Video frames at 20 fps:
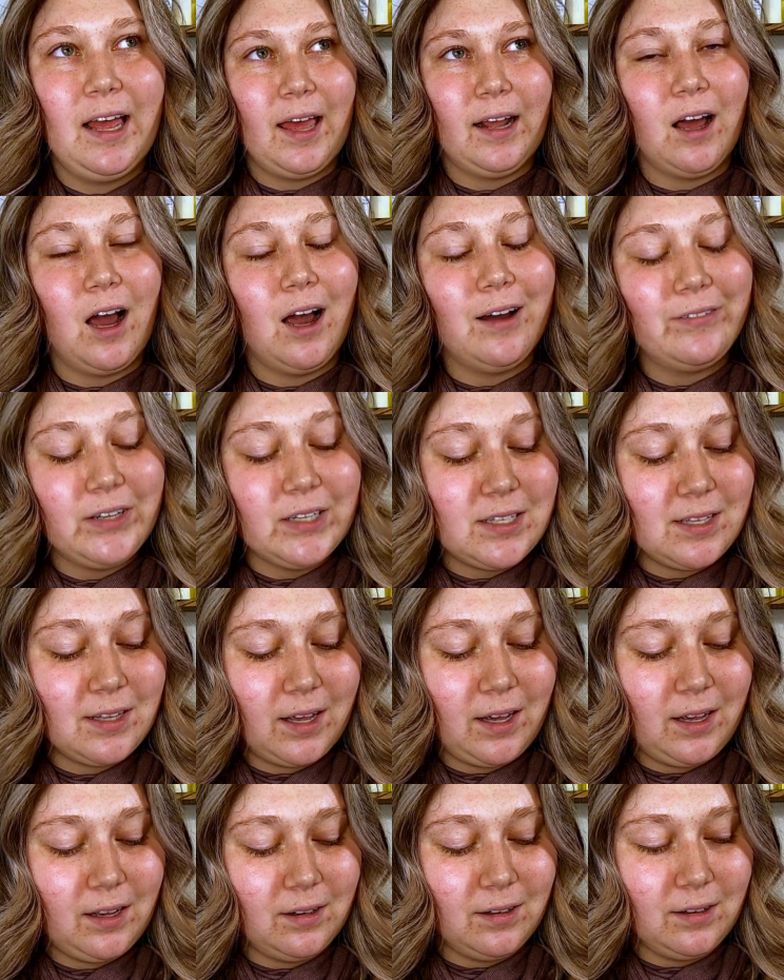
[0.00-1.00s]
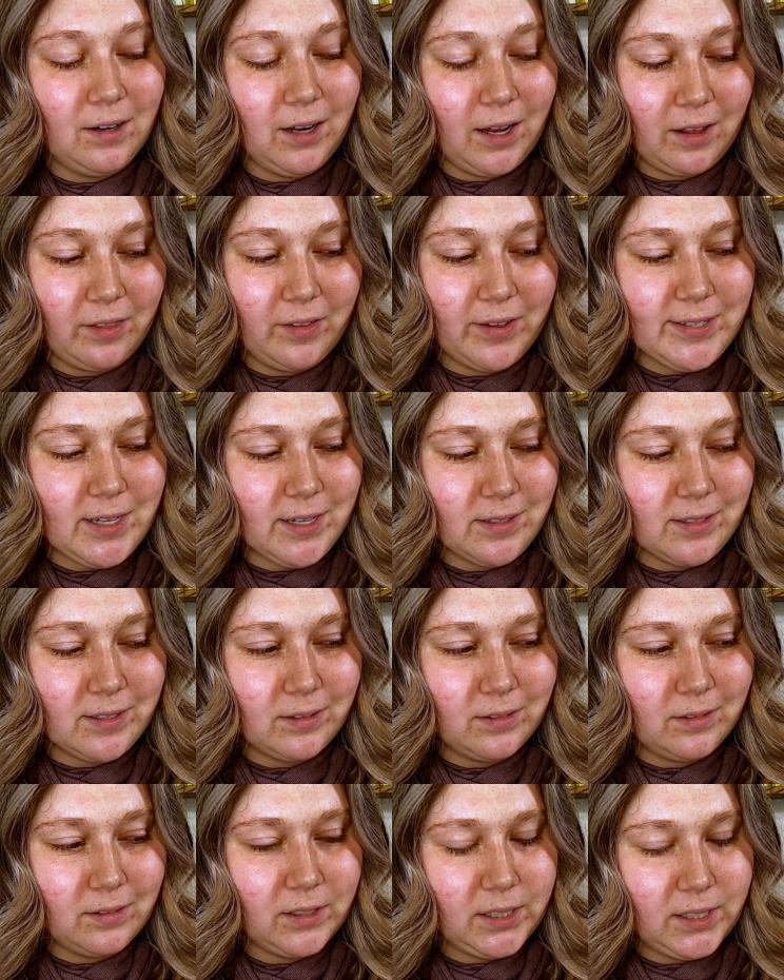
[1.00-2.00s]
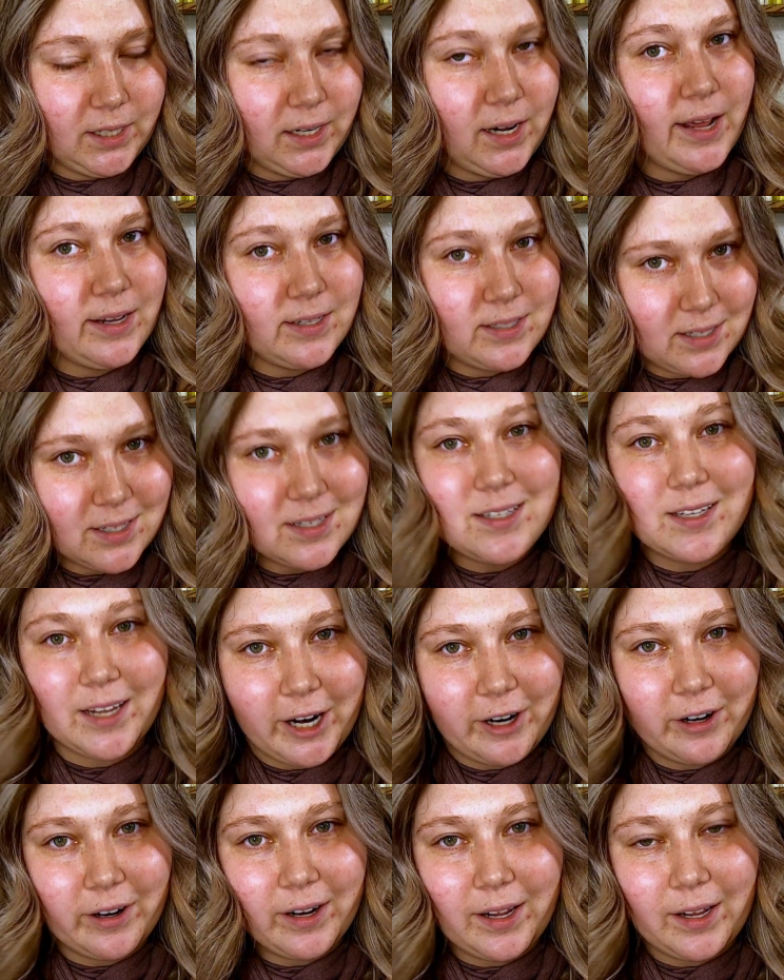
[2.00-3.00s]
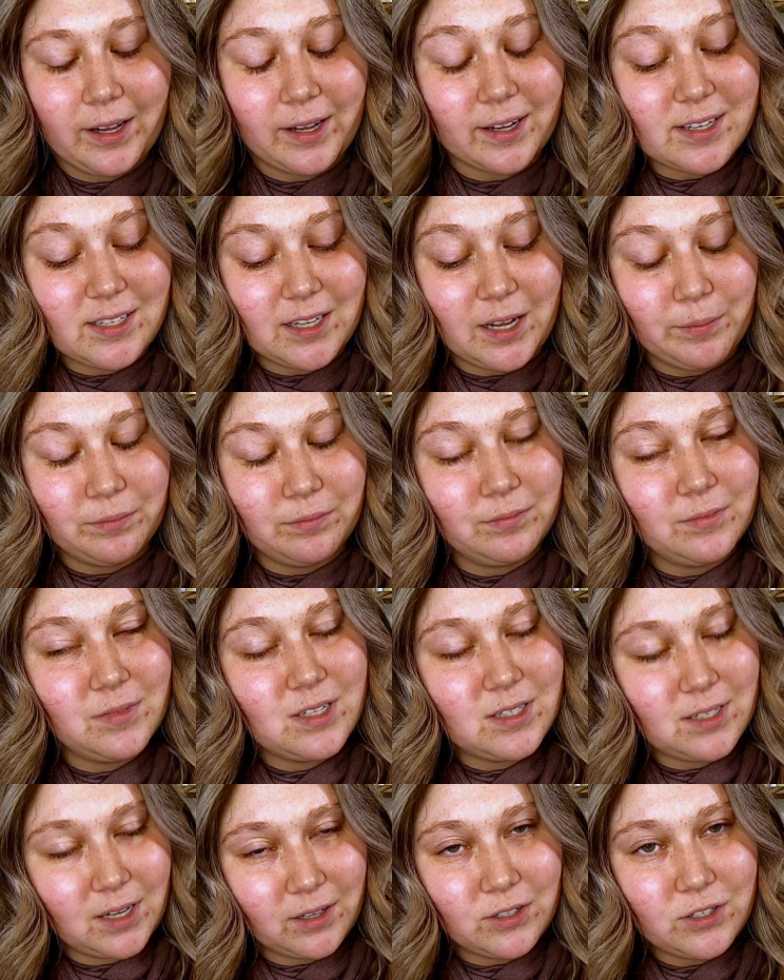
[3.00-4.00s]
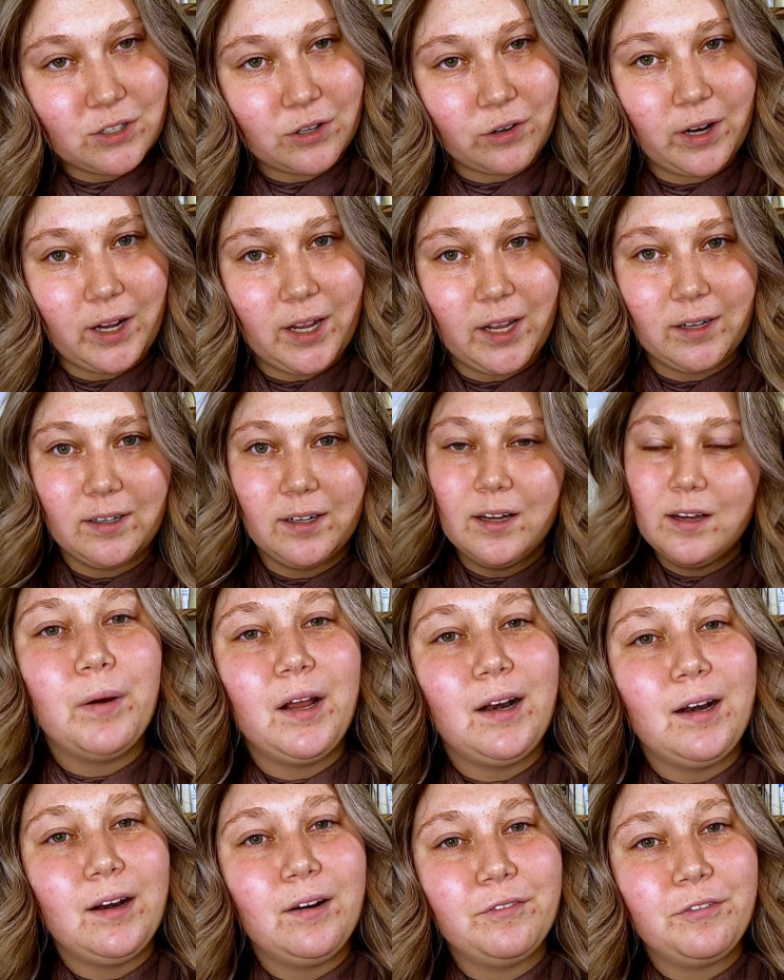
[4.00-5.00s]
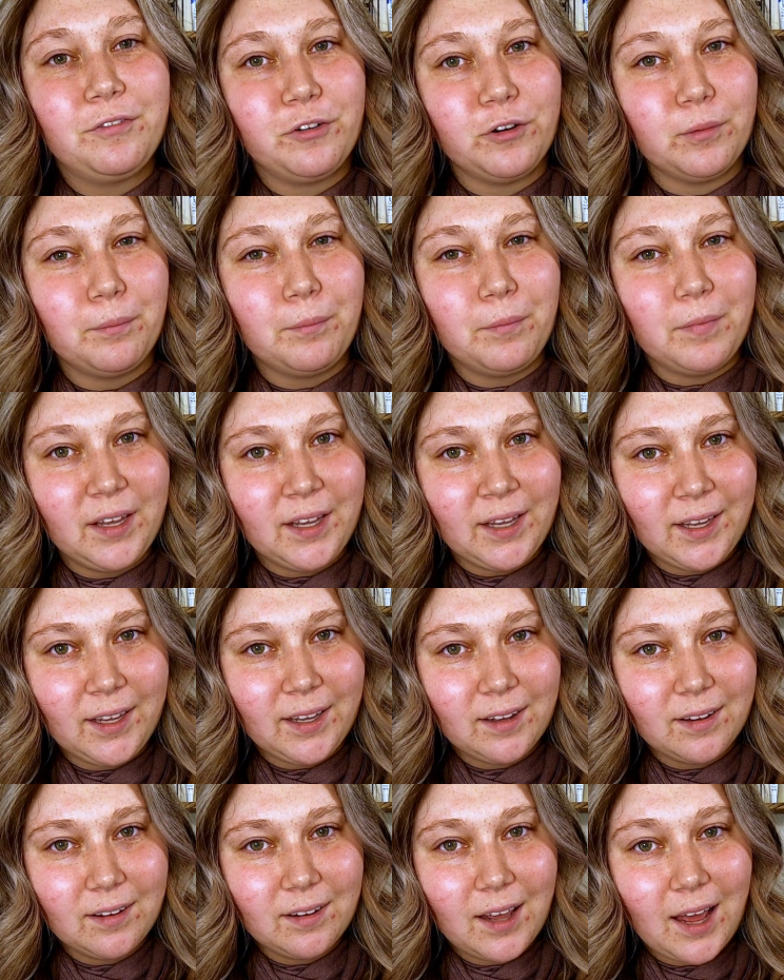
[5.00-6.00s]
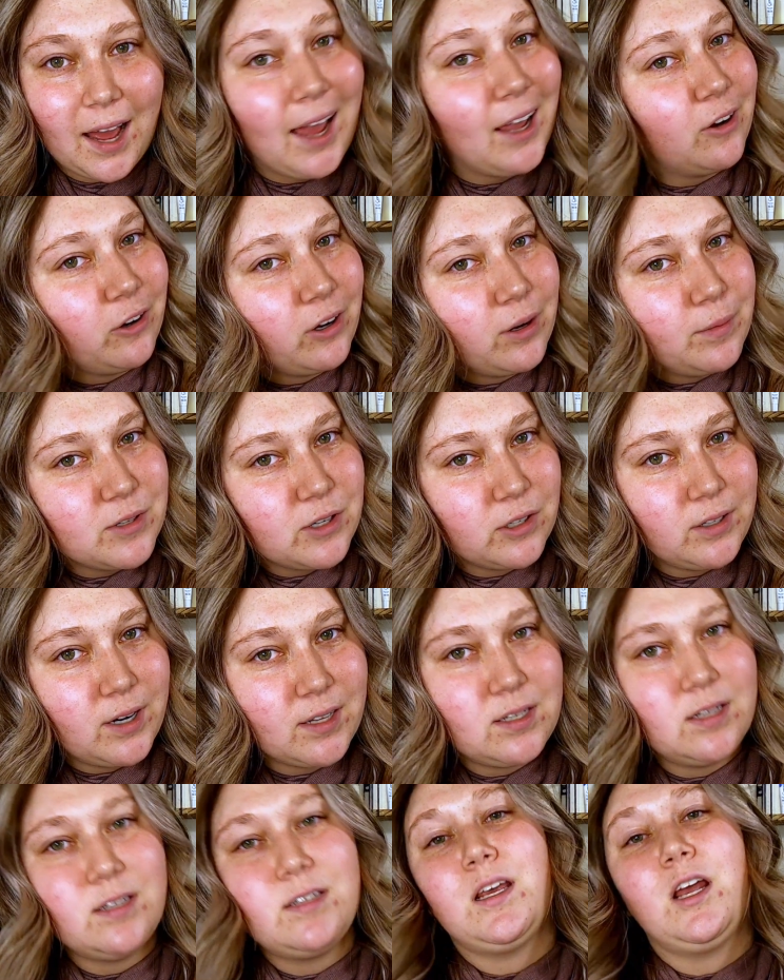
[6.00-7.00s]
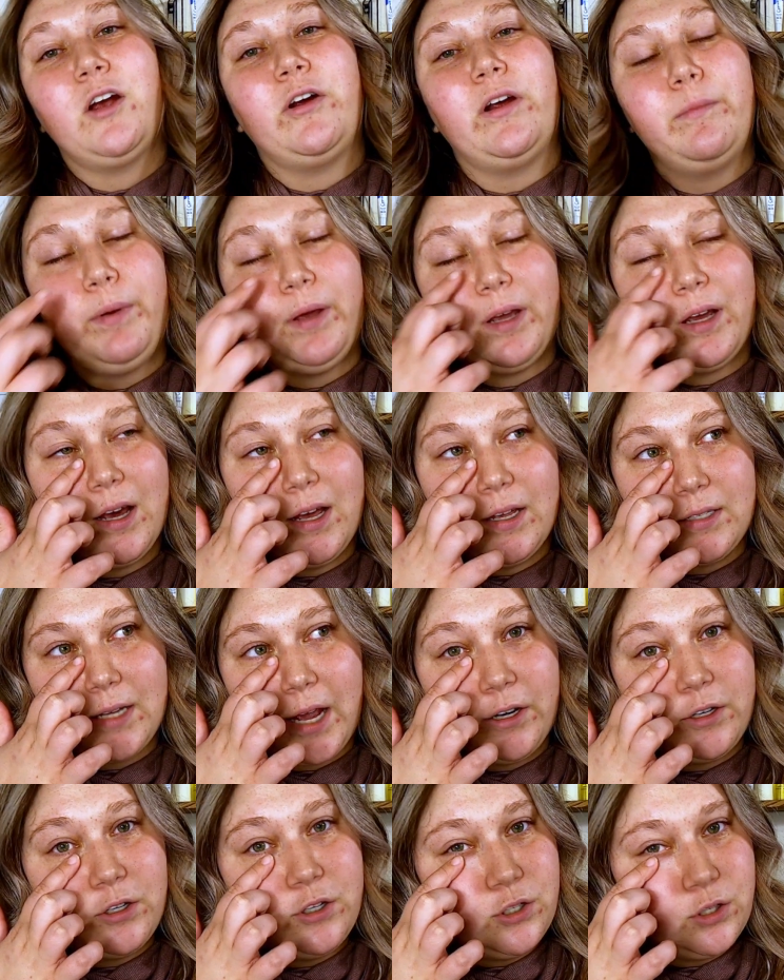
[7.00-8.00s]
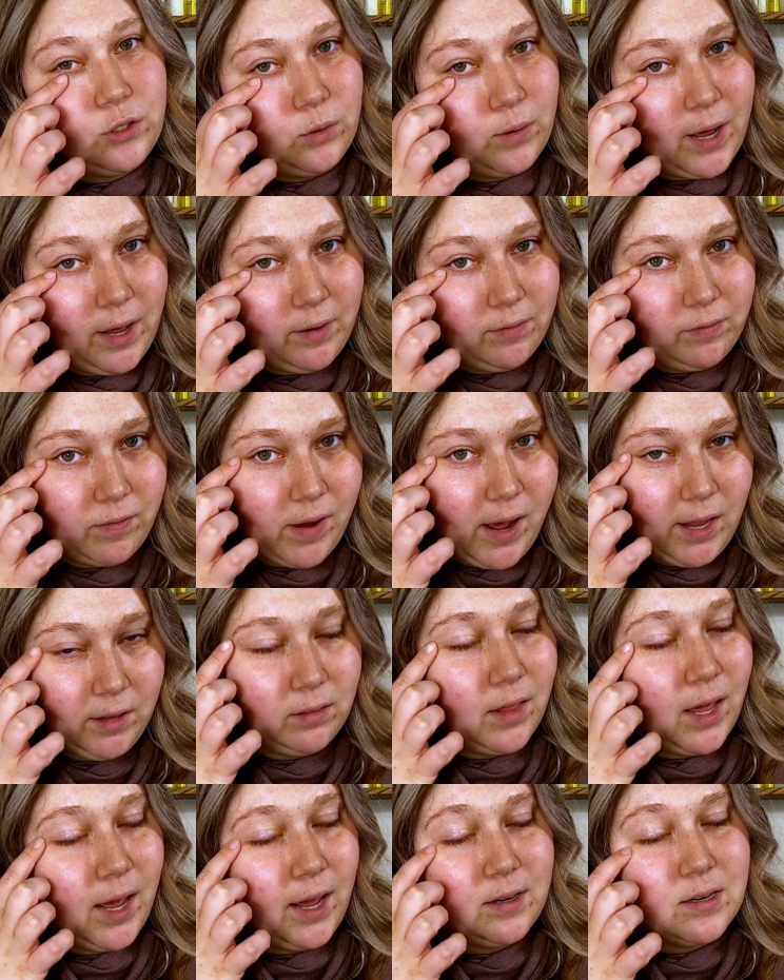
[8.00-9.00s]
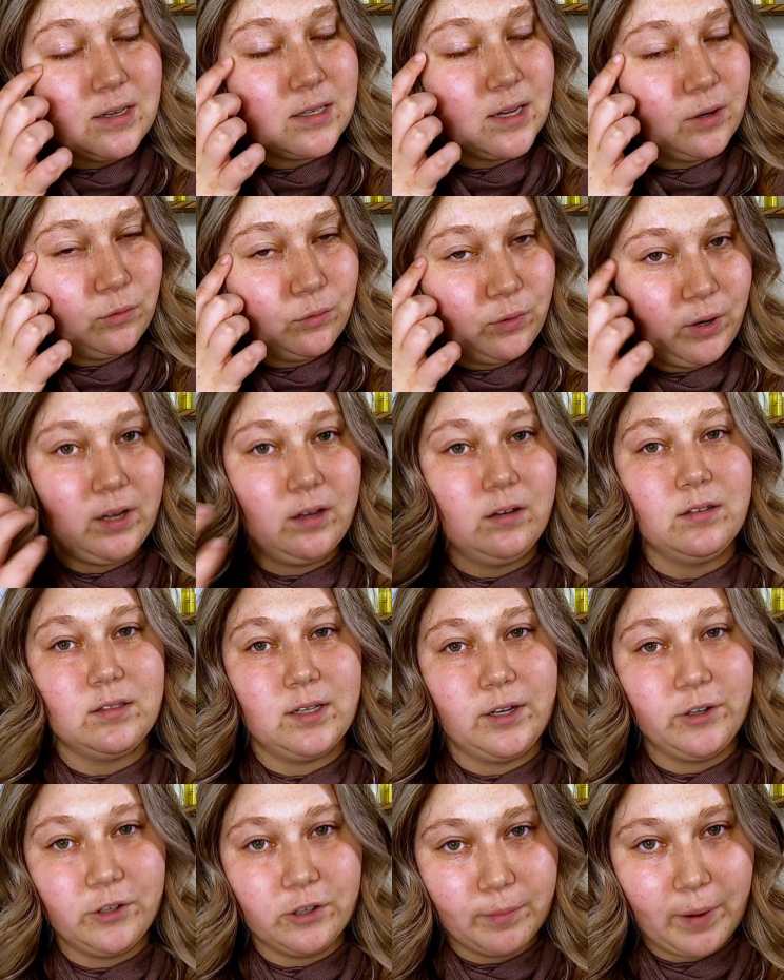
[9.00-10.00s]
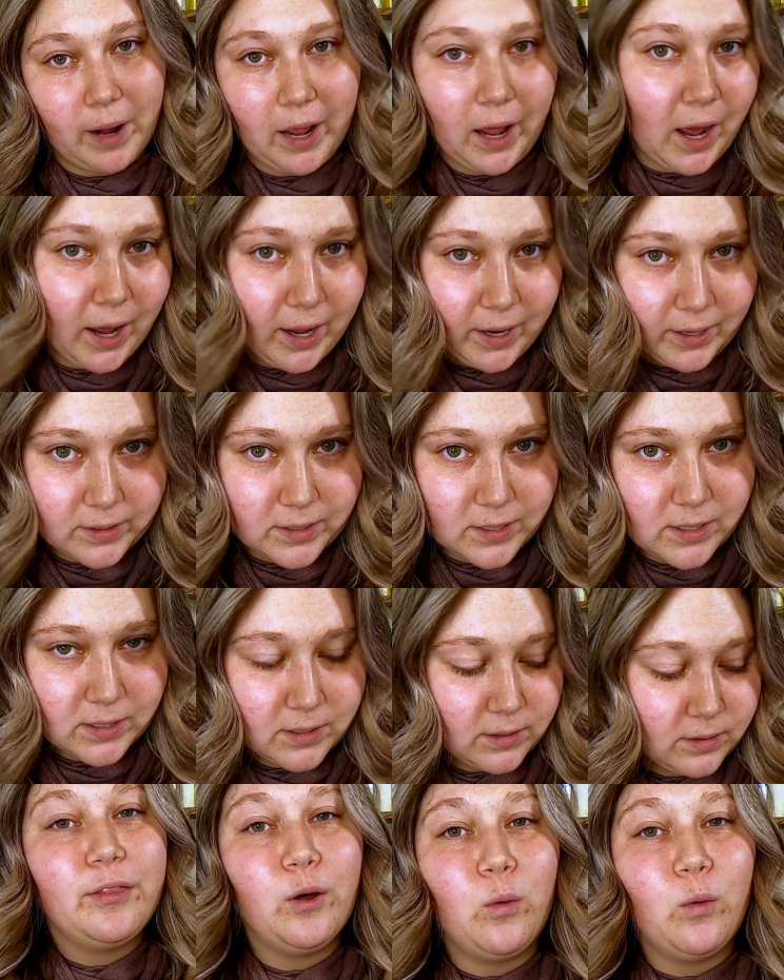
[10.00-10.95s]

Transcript: and obviously none of this is necessary except sunscreen, but for me, eye creams are necessary because I do have fine lines and wrinkles under my eyes.